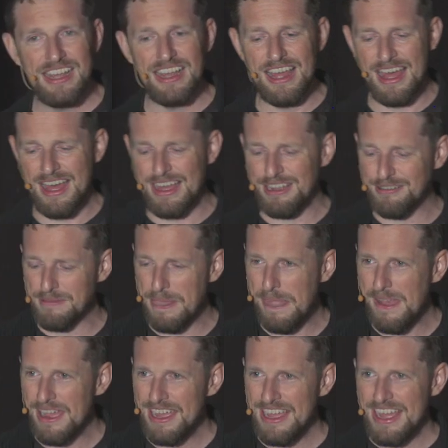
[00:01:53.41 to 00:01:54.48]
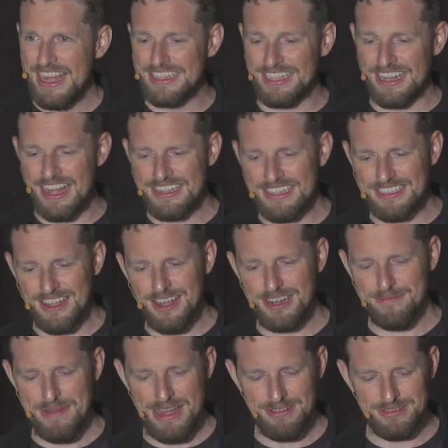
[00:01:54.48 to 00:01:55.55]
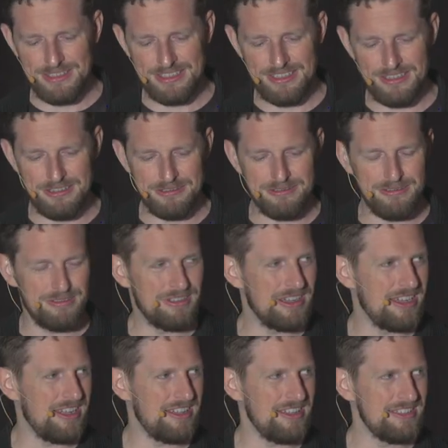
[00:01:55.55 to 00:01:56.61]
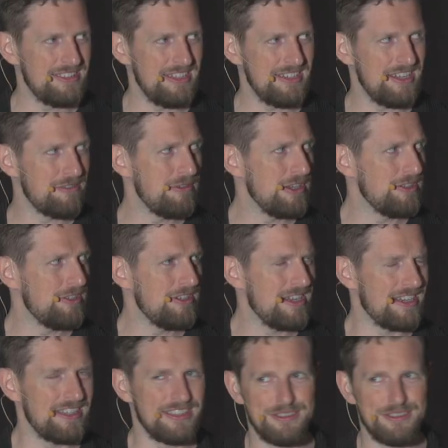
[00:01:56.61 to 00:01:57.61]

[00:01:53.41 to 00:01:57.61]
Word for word: Um, it's a lot to talk about, so uh, let's take a quick look at it.